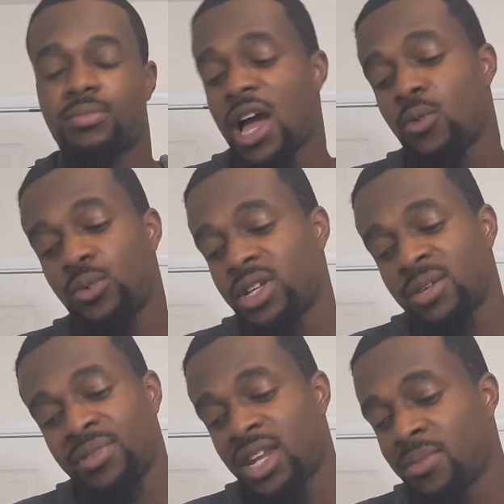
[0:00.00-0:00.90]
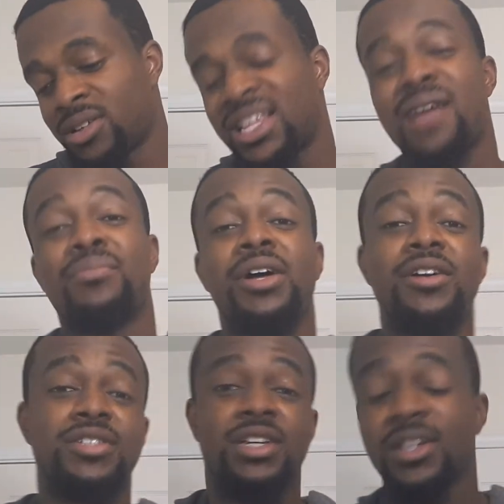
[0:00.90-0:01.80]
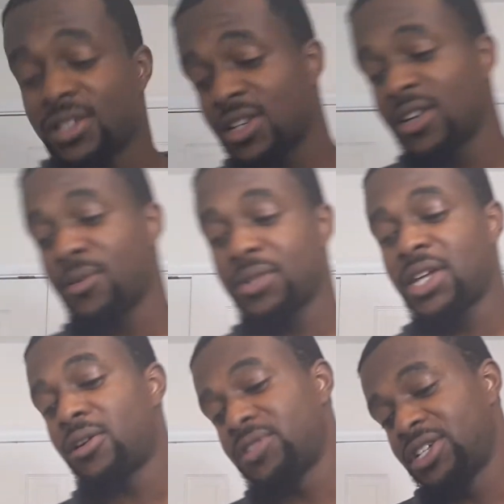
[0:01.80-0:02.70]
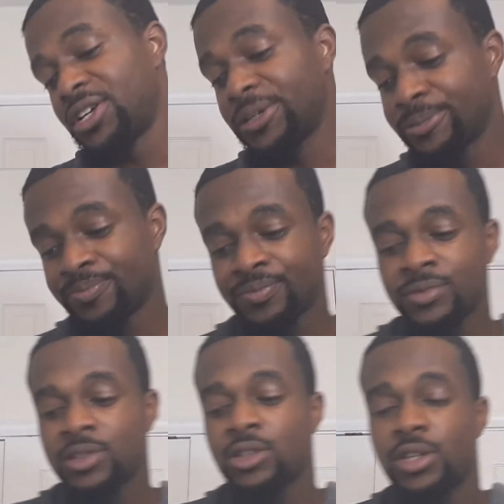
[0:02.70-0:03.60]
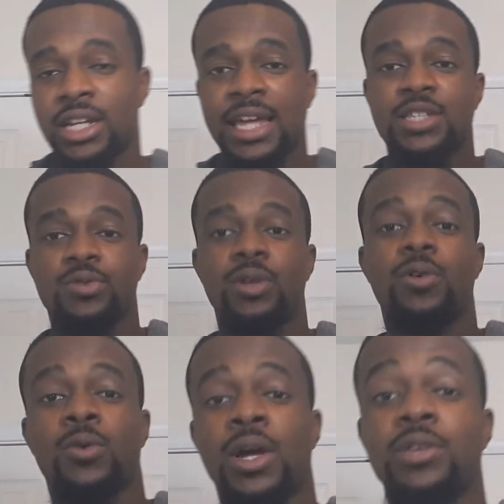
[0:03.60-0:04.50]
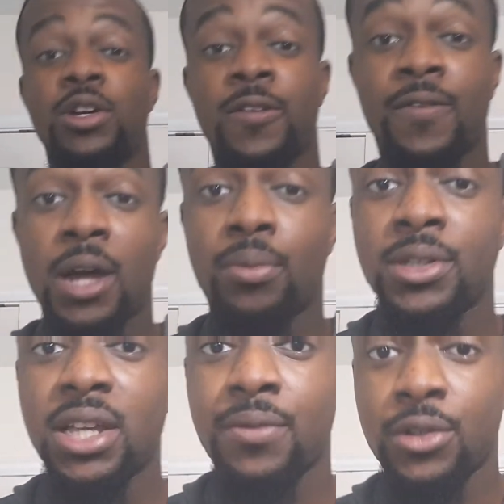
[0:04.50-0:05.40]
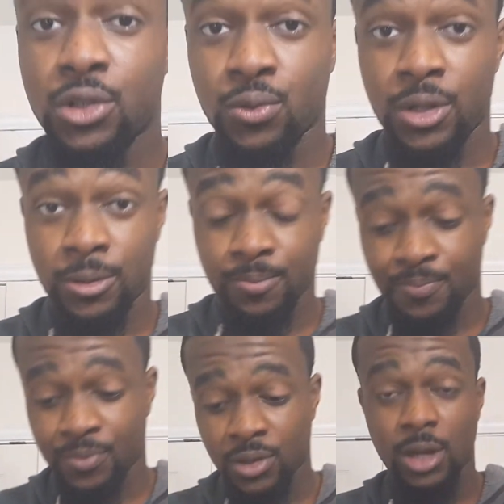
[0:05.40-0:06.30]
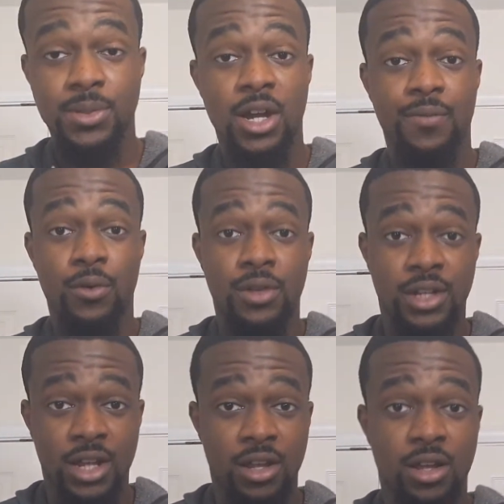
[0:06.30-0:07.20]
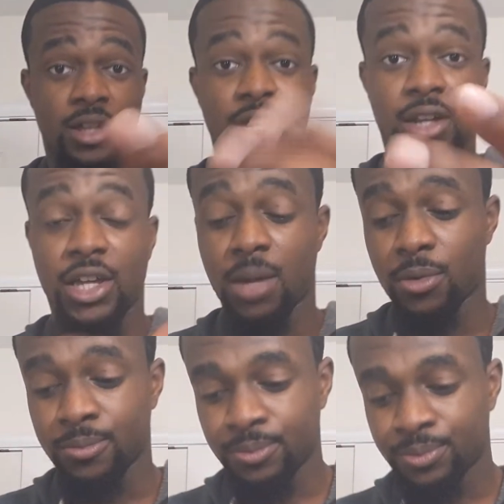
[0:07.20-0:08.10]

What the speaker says: I wouldn't complain about that. But here's the kicker with the LG here. You get an 821, right? You get a 5.7 inch screen. I'm sorry for going in and out the camera.